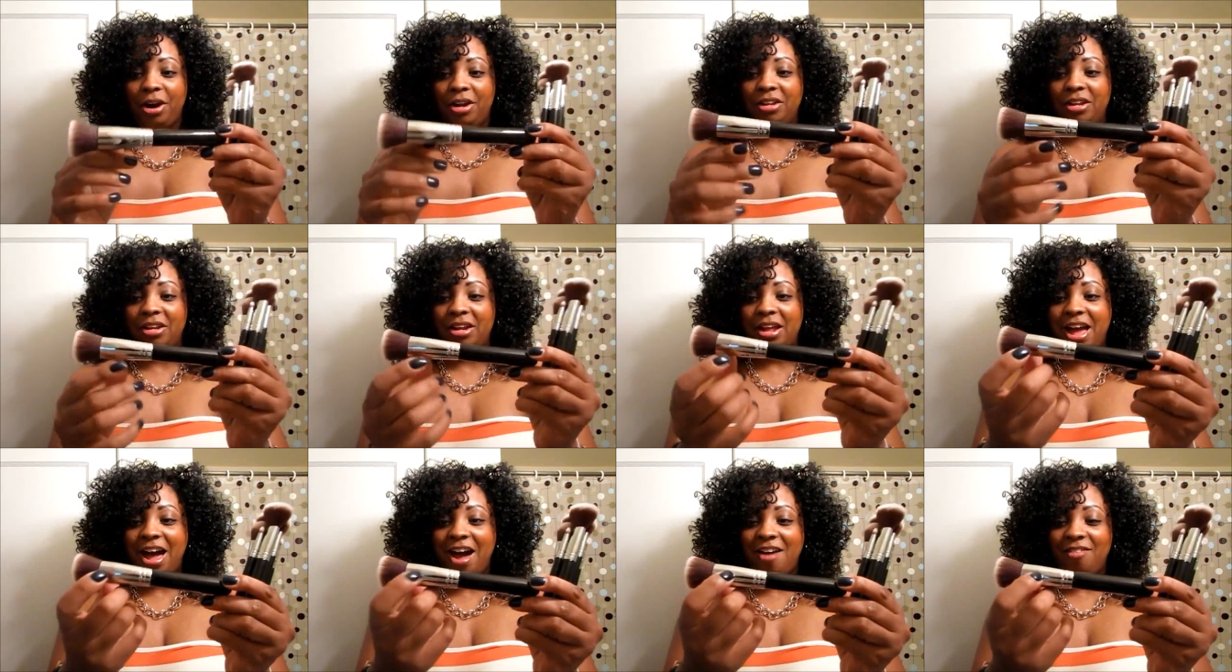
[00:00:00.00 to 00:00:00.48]
and then
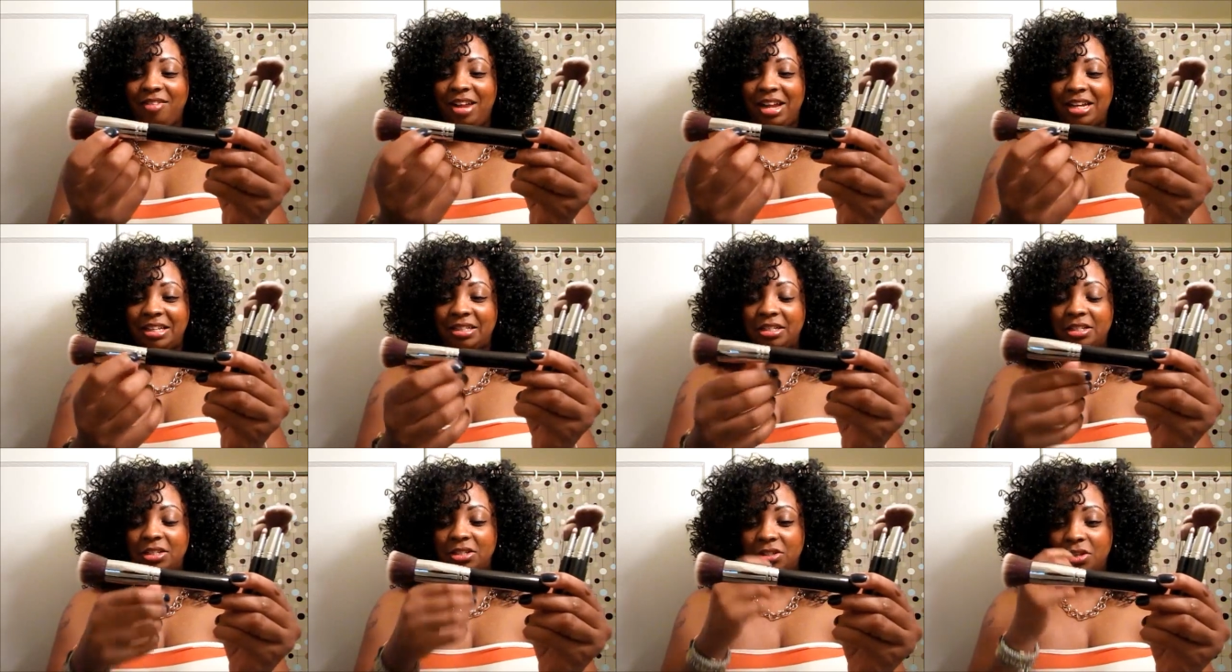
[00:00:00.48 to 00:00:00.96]
they have
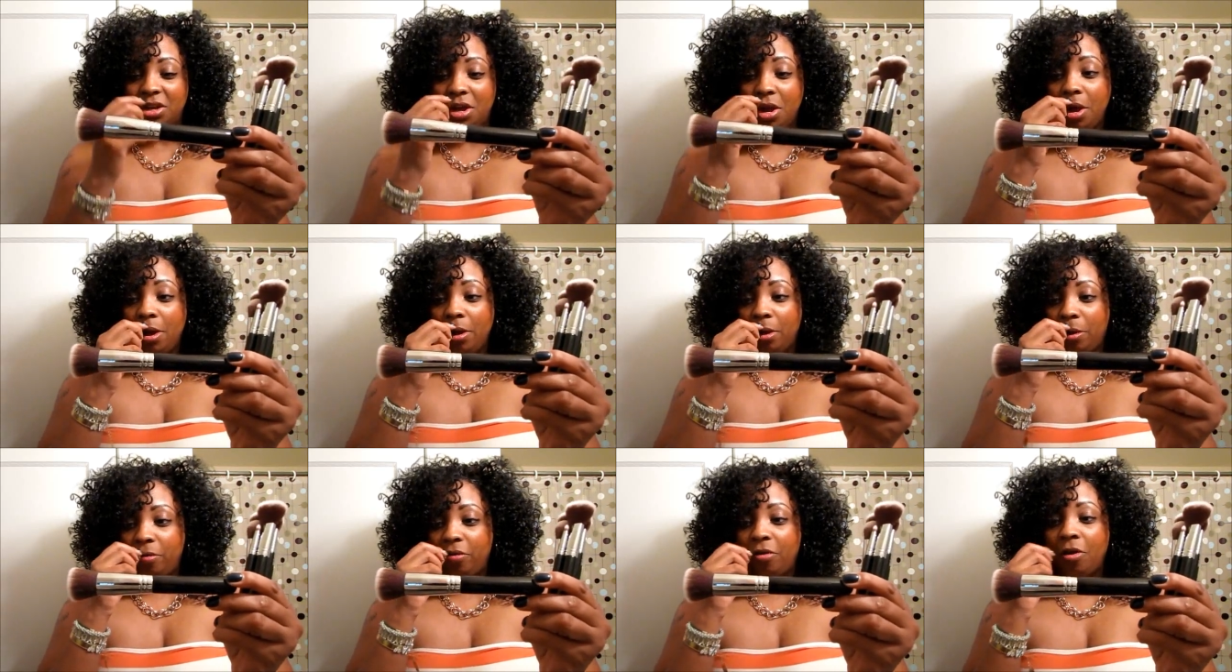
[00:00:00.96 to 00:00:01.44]
like this
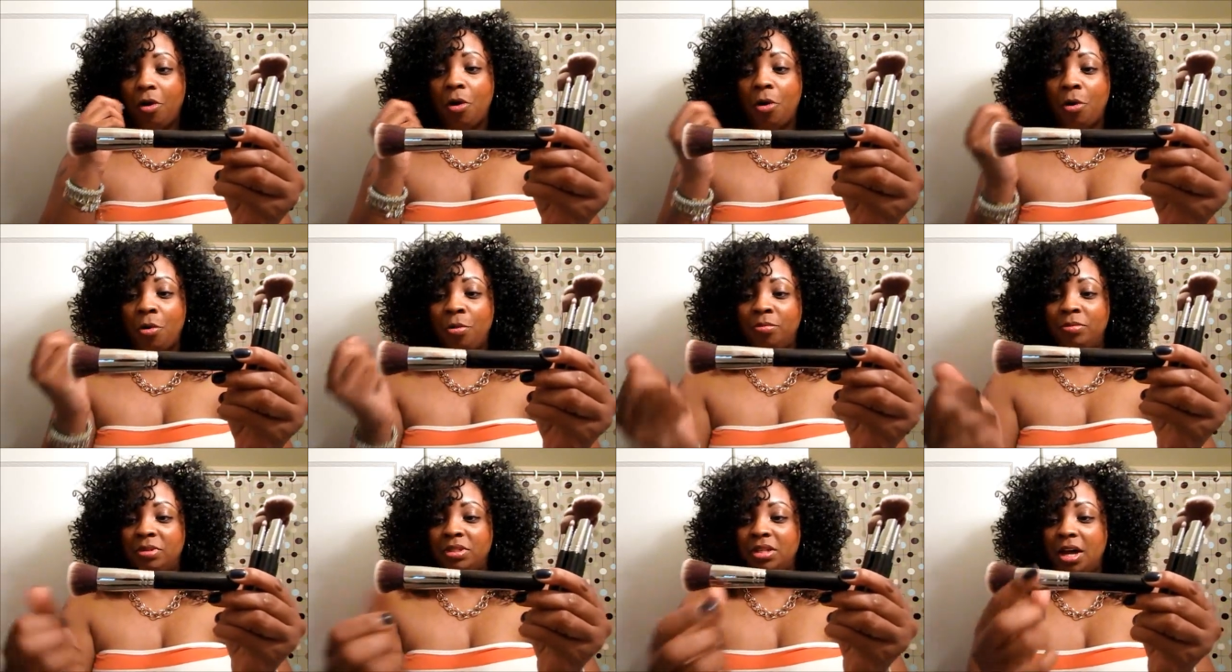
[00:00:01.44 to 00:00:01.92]

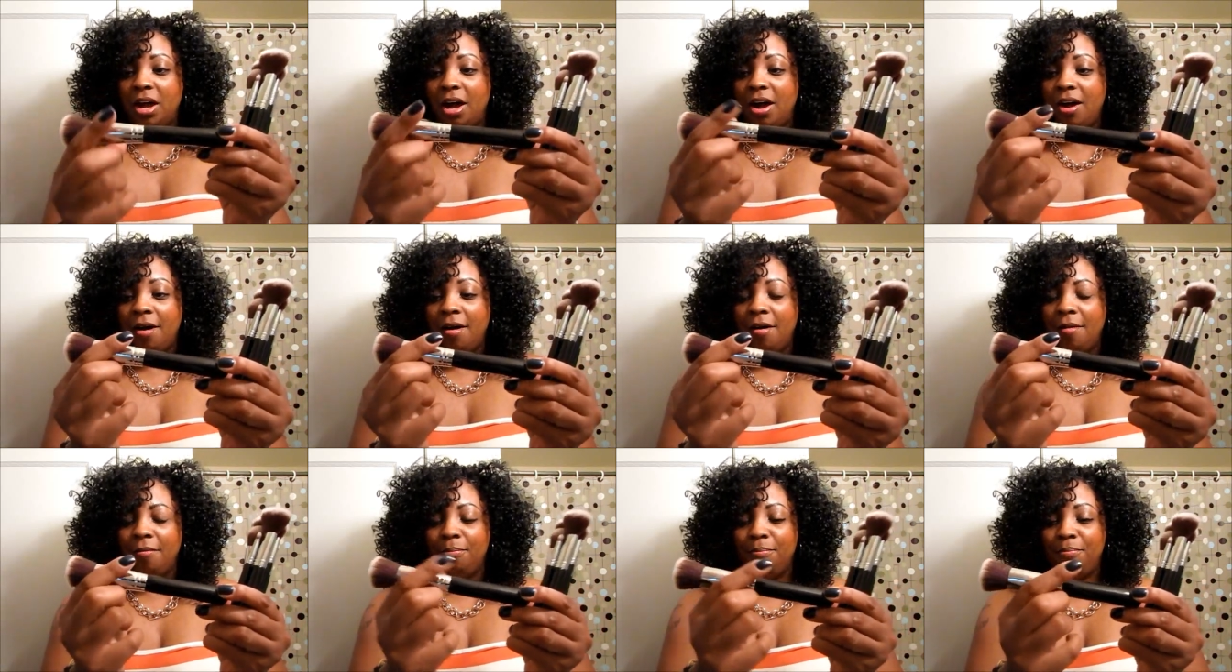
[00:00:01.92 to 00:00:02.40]

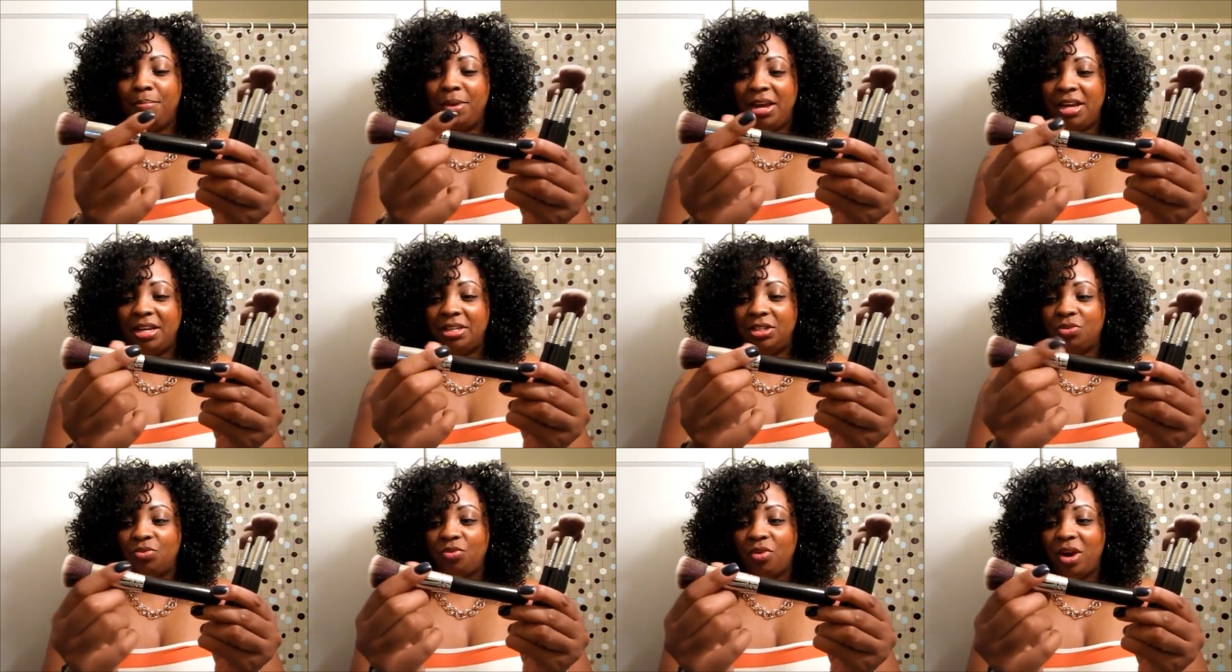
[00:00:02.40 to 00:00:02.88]
chromed
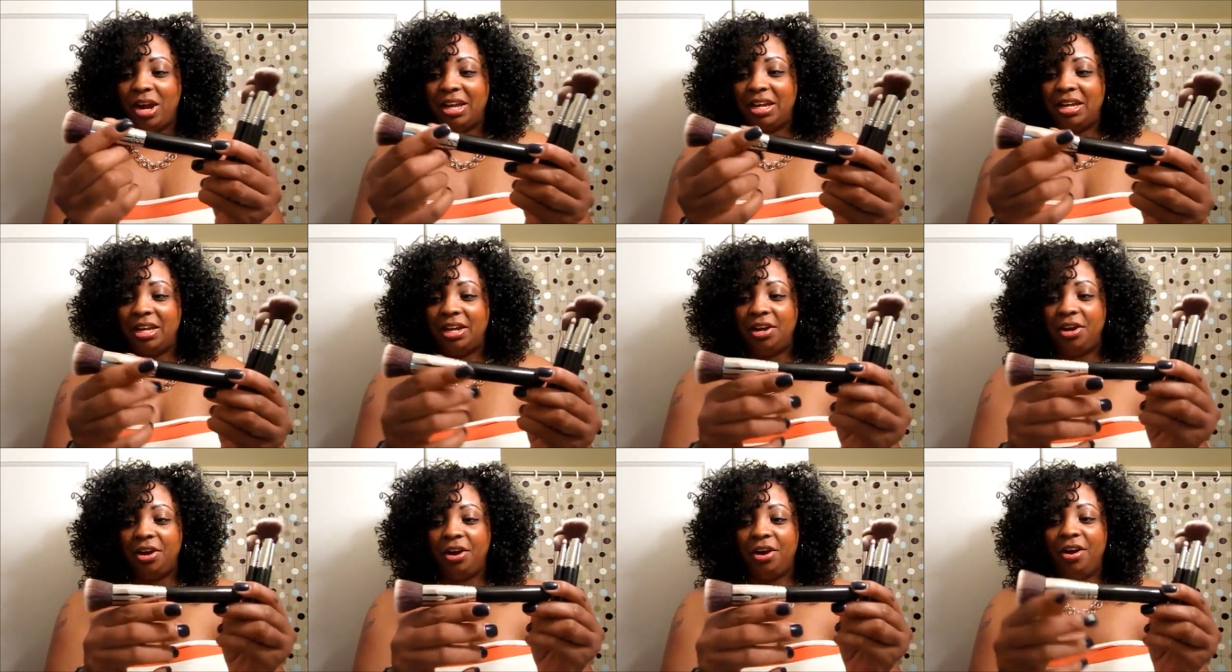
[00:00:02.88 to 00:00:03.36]
base right
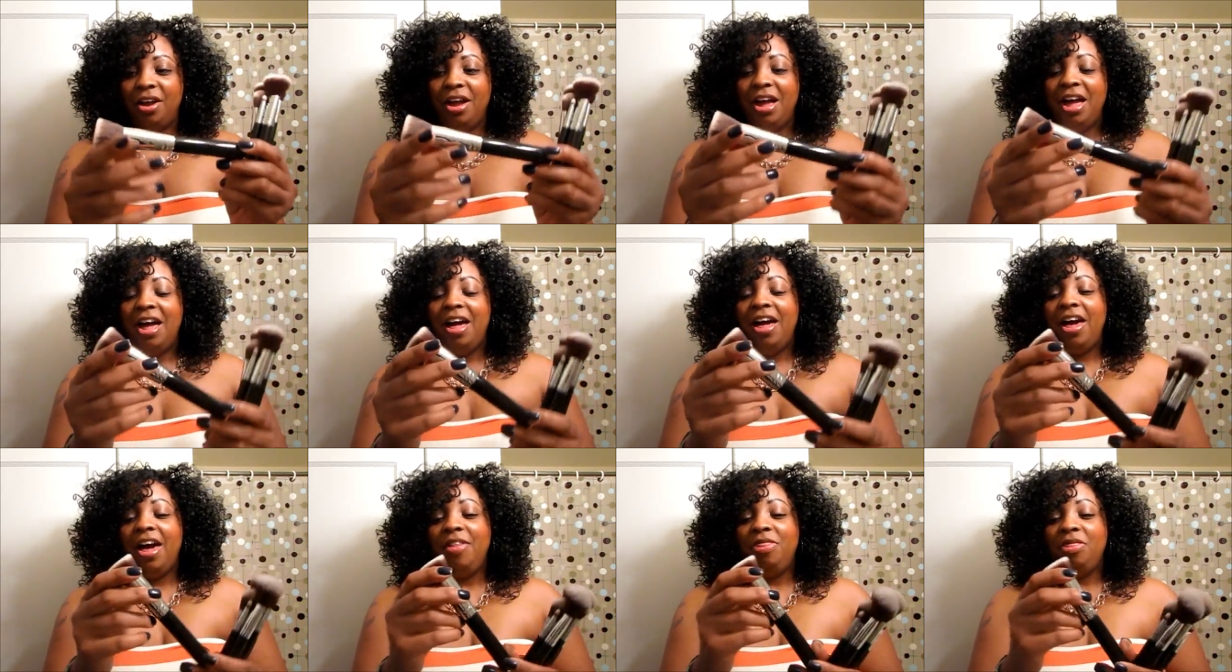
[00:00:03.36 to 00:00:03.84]
here.
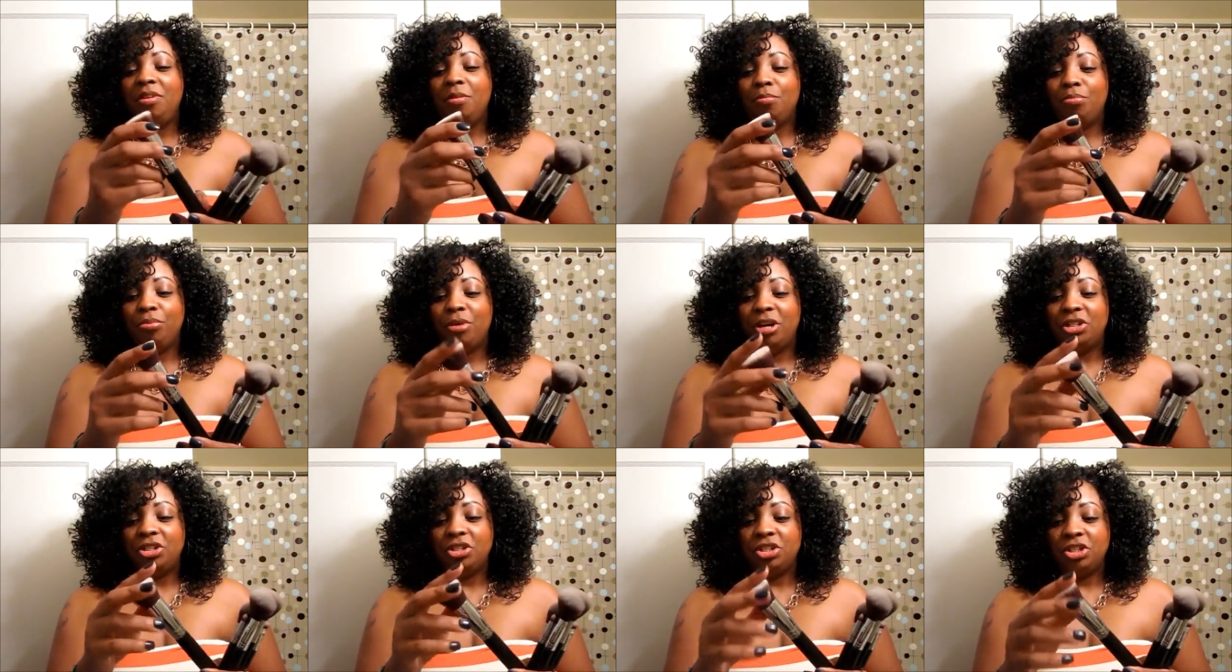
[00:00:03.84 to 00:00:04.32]
And the
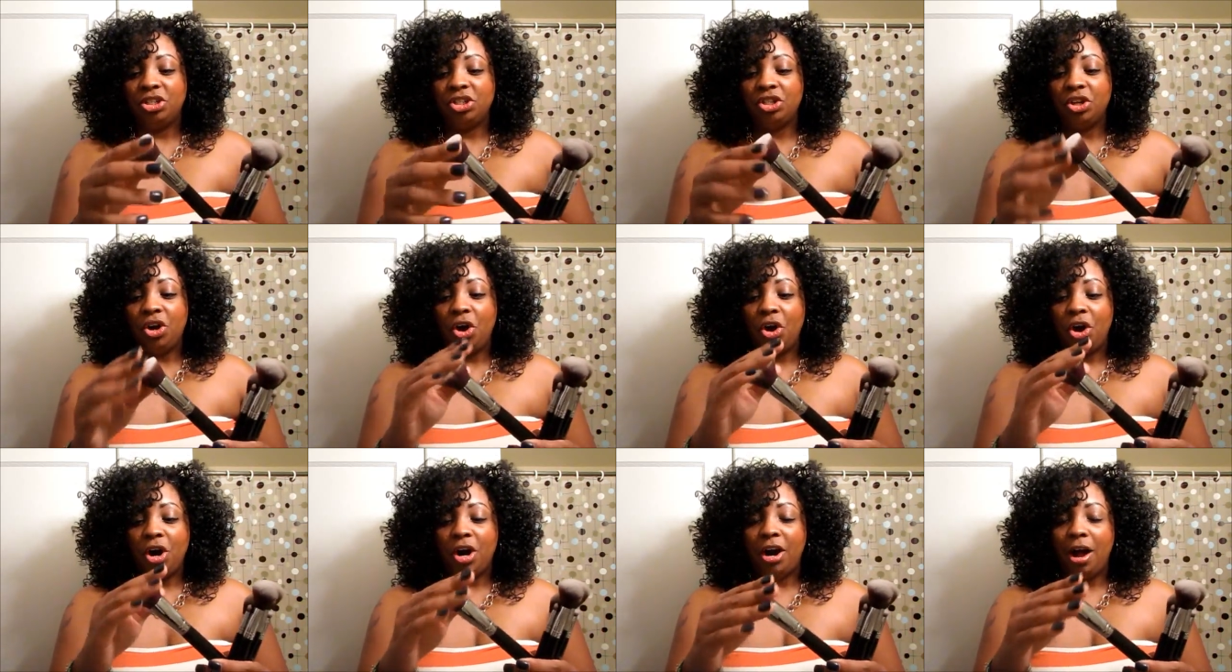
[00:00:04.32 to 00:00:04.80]
brushes
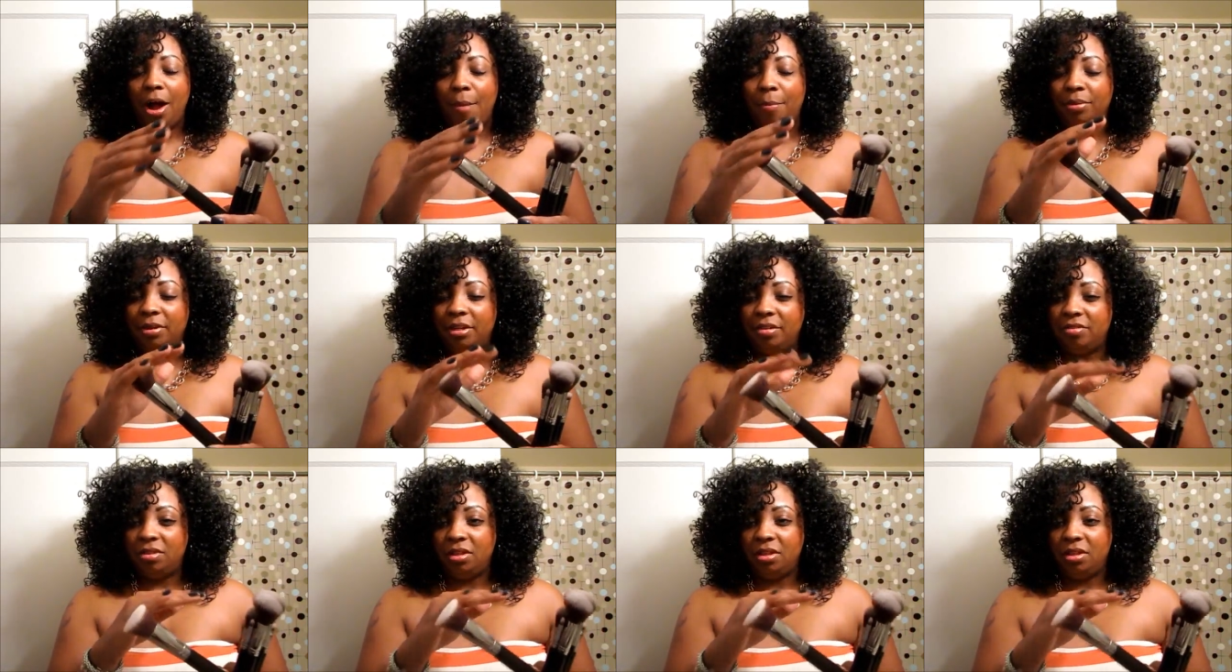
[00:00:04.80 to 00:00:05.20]
are, I believe,